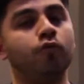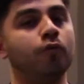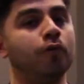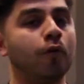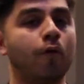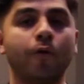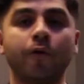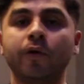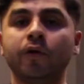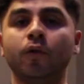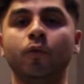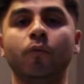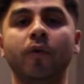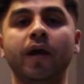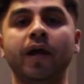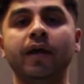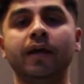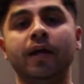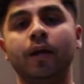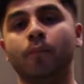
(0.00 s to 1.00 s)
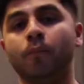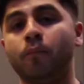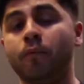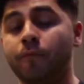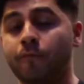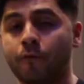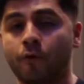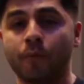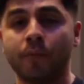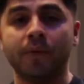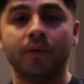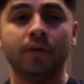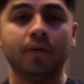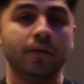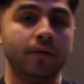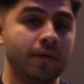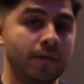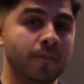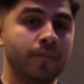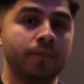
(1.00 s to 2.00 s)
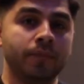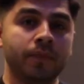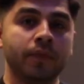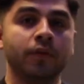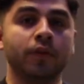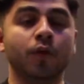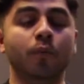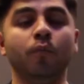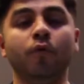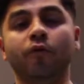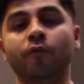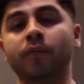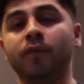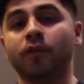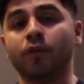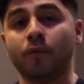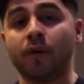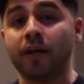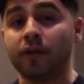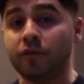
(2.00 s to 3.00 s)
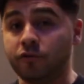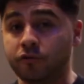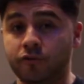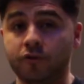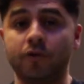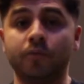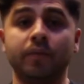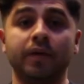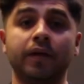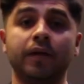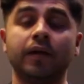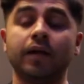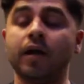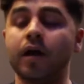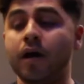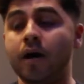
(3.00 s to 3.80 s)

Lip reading: lowering the weight and performing the movement the way it should be.